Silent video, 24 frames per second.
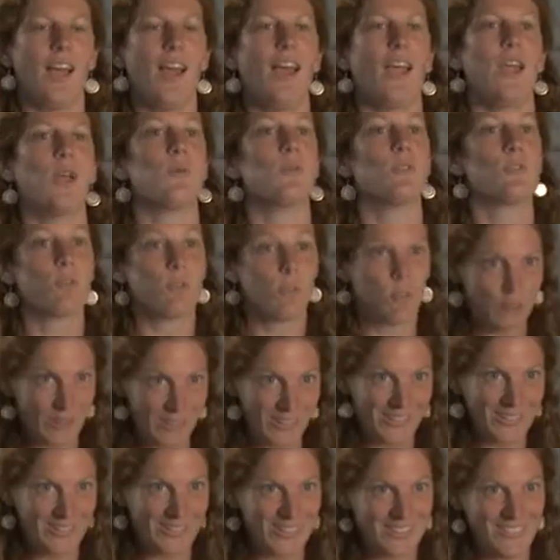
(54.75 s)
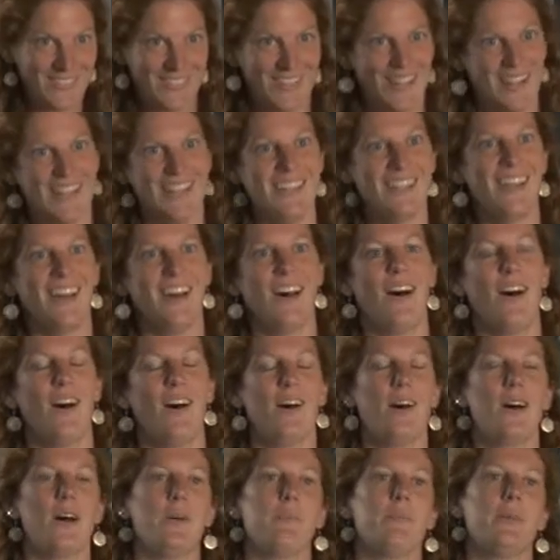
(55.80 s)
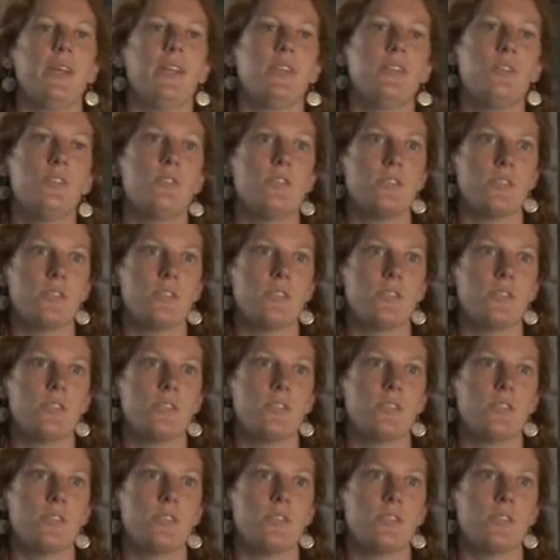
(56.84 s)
It was really, really fun. In New